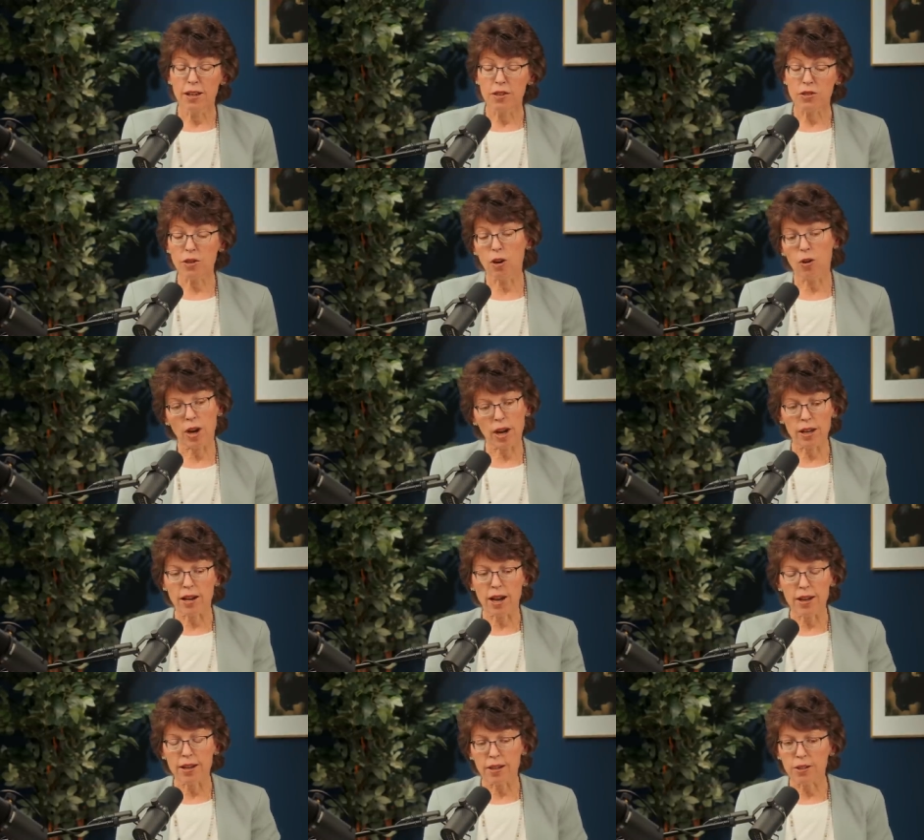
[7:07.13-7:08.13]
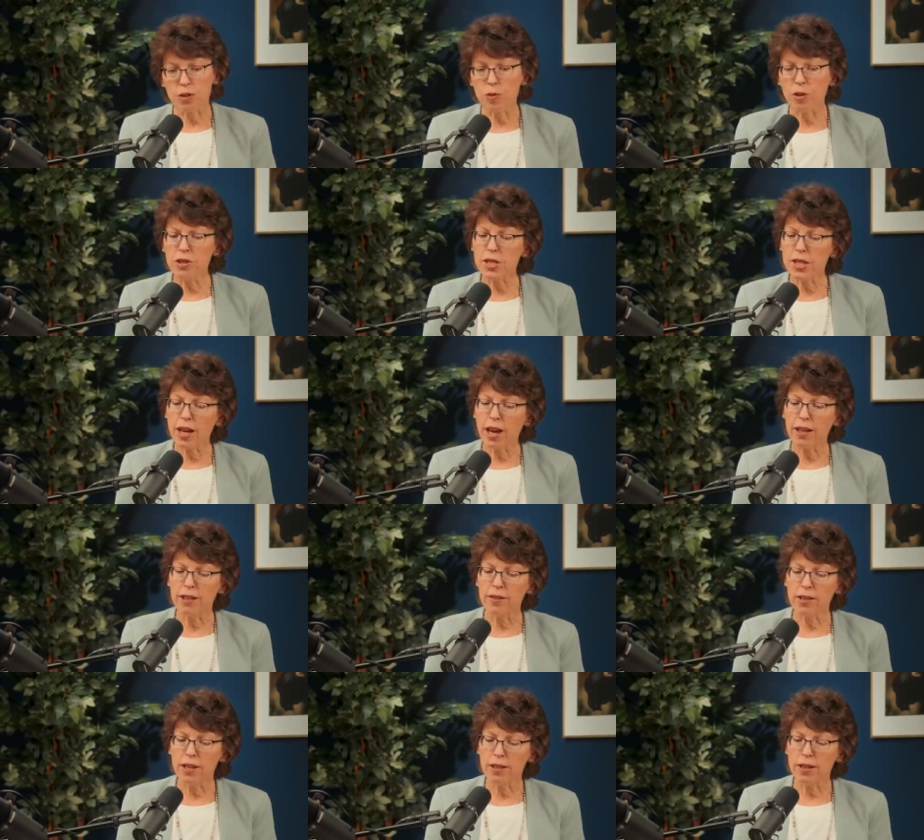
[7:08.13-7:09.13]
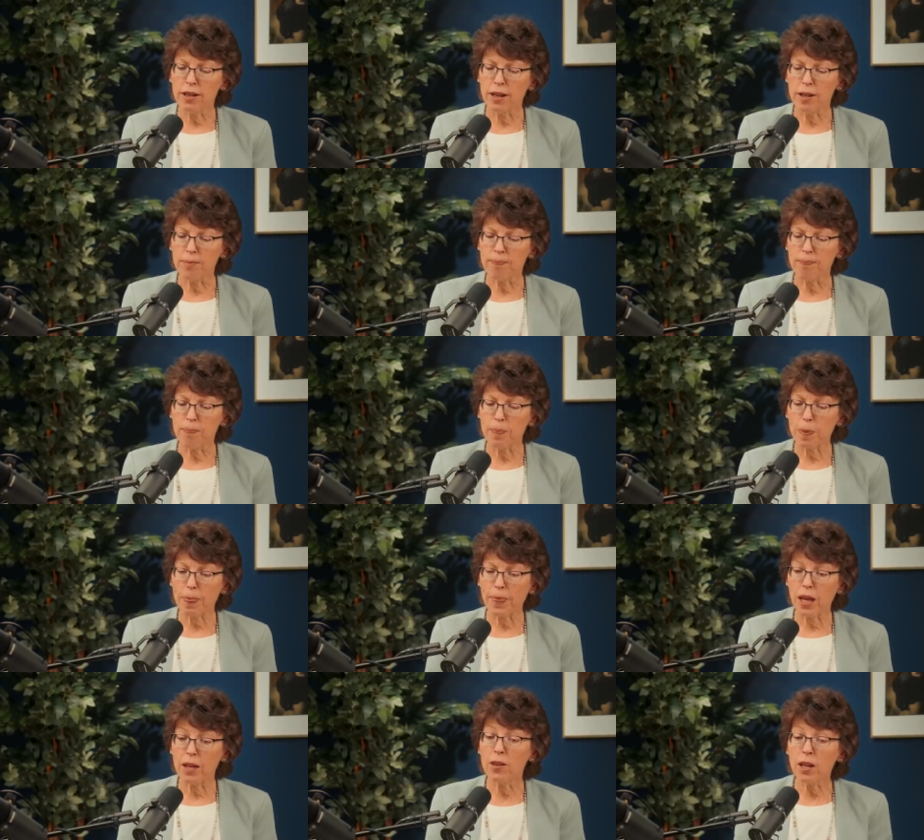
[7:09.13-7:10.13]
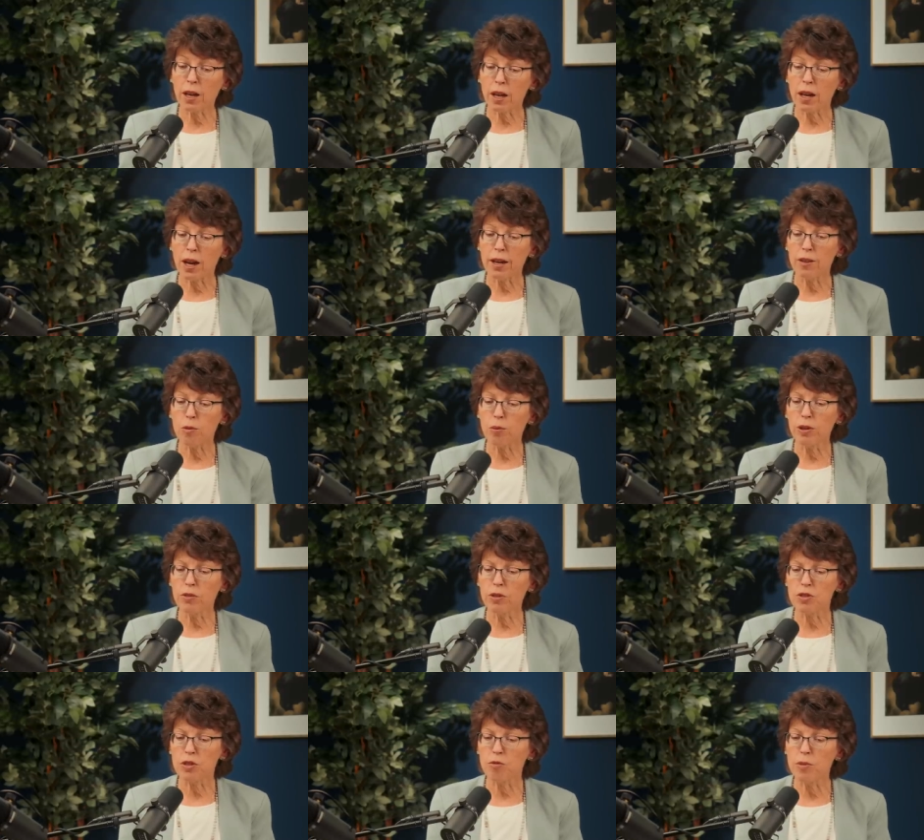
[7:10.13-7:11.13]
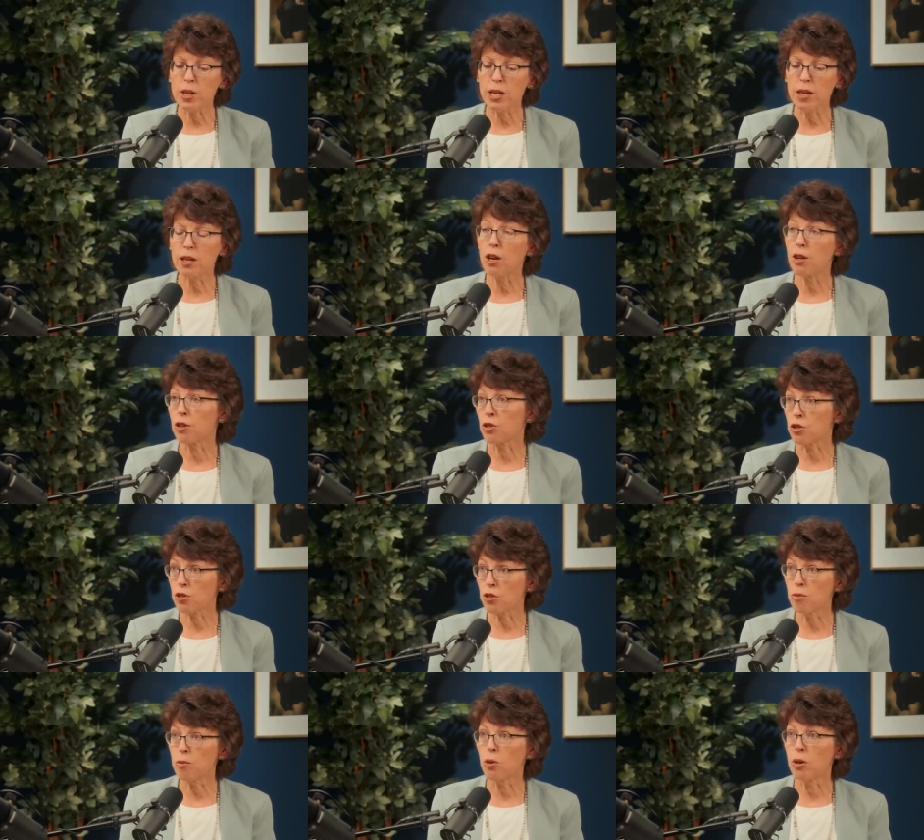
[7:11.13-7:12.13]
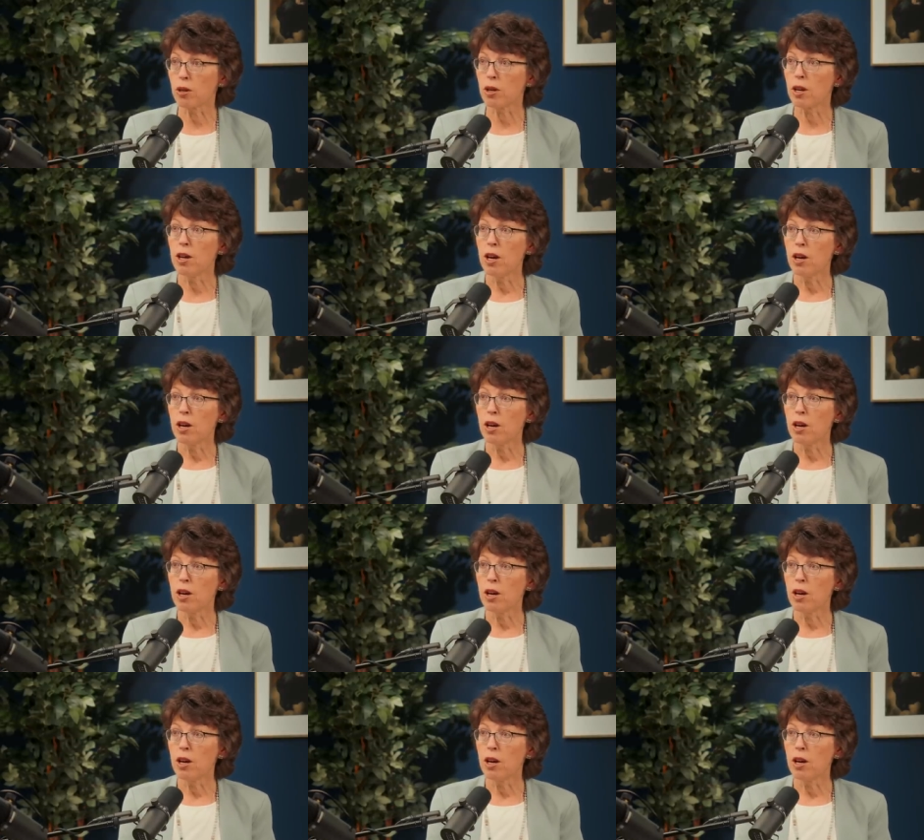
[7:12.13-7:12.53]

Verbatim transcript: So I, I experienced that, and then um, and then I, I, had the privilege of meeting Cardinal Schönborn,